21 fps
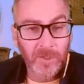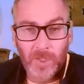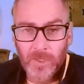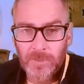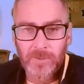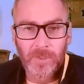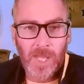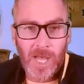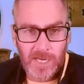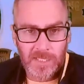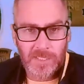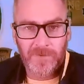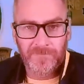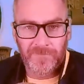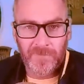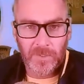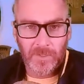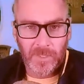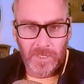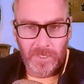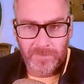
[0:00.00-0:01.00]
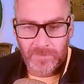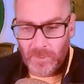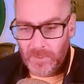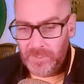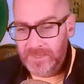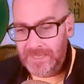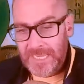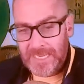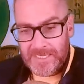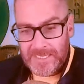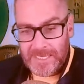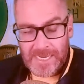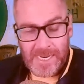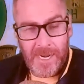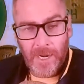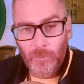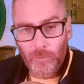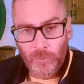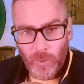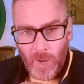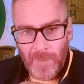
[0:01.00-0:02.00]
Good luck if you're going to they
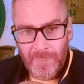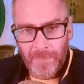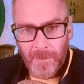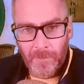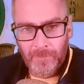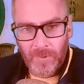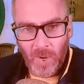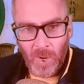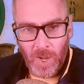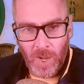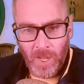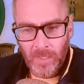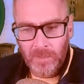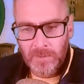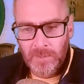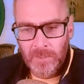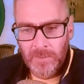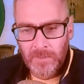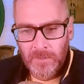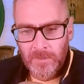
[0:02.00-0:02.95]
can't run the ball.